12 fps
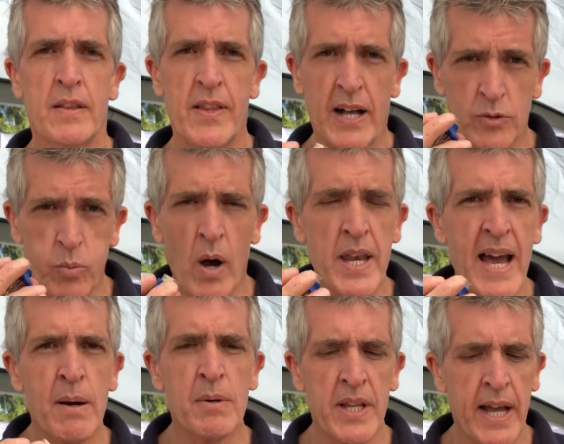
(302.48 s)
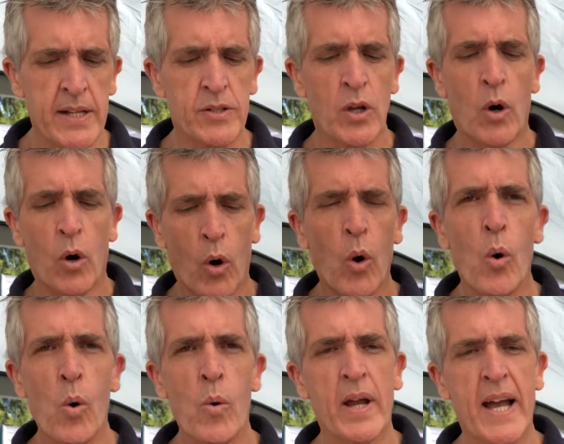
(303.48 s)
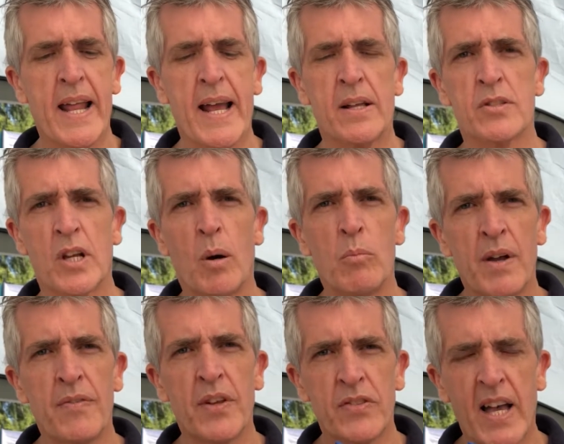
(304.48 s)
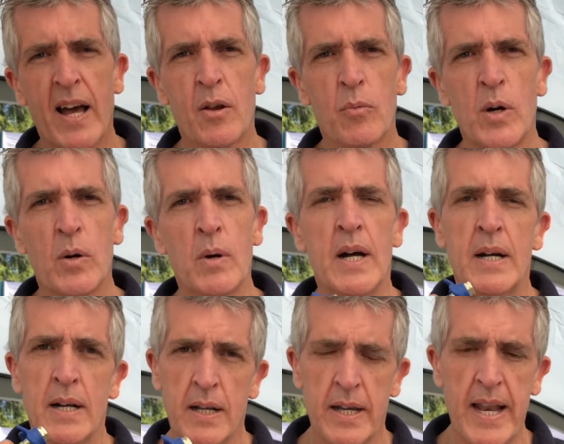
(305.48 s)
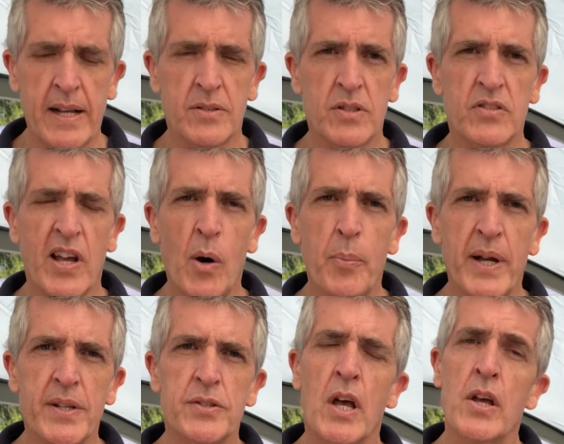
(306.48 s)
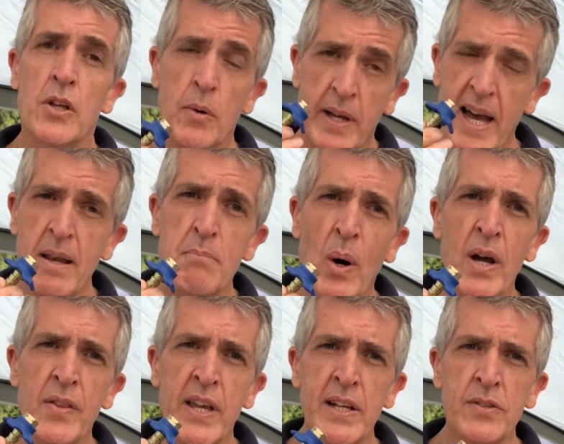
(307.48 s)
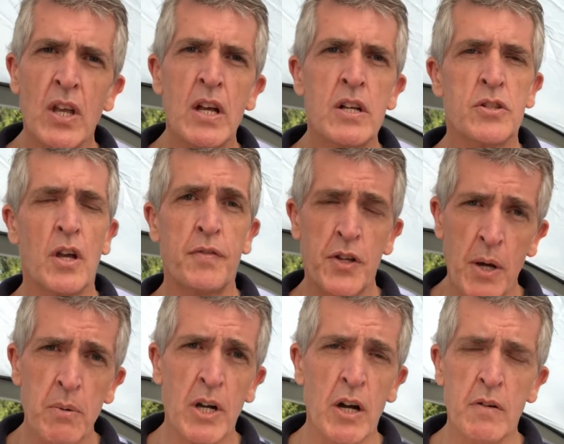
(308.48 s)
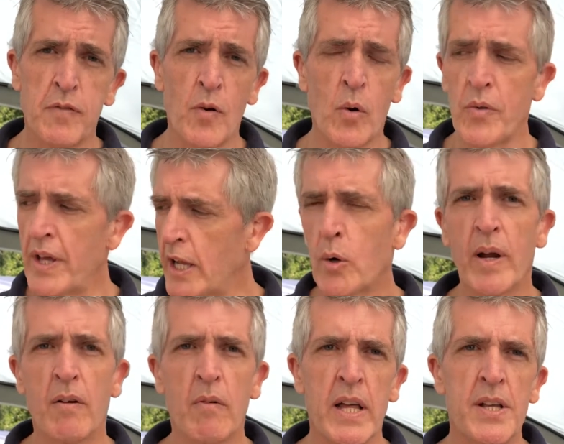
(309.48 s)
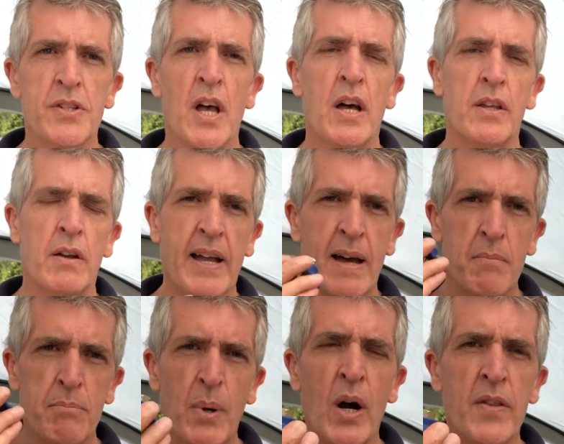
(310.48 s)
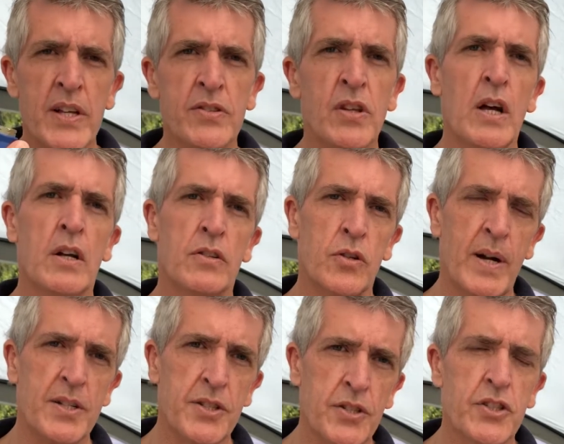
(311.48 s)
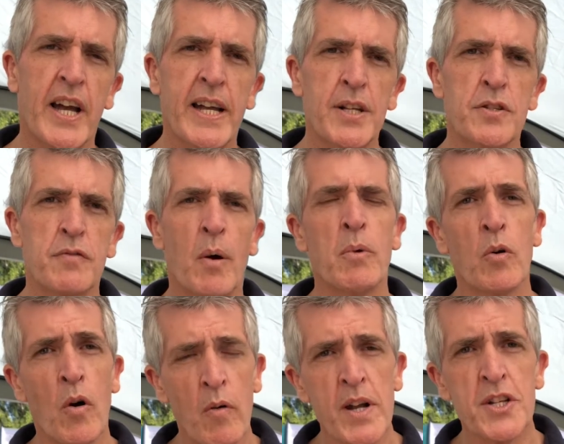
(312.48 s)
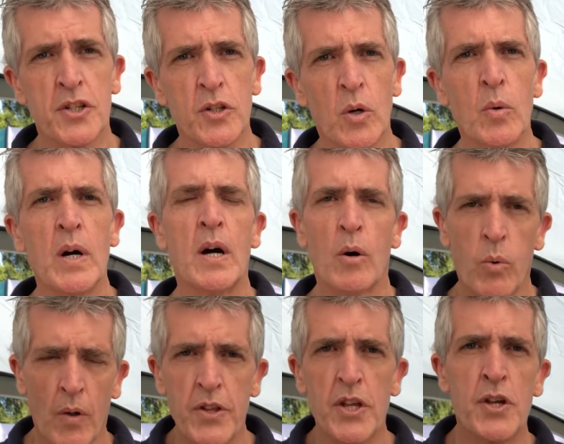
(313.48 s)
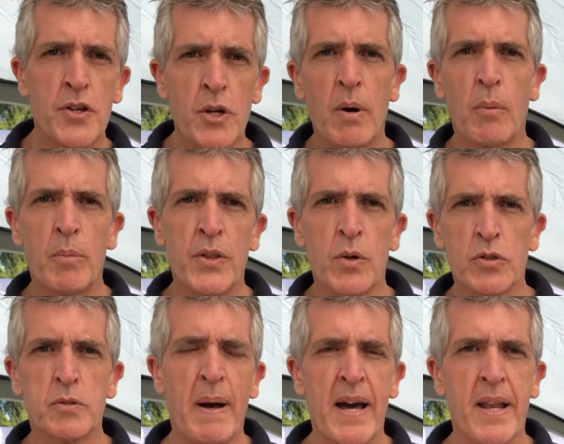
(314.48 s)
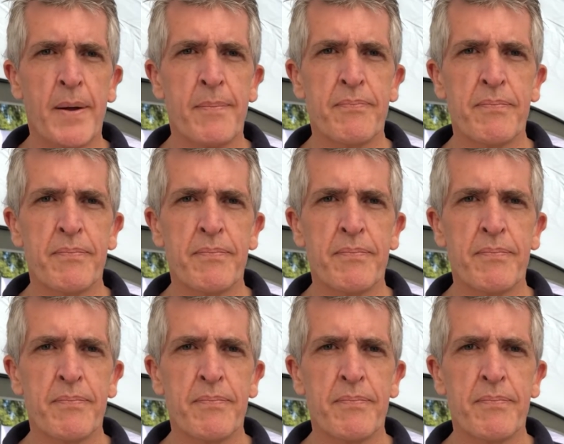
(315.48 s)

That's why nowadays all Cadacs come with this hand wheel connect to tailpiece. You can buy these, so if you don't go for the quick release, you can buy this to actually change from your original one that you do up with your spanner.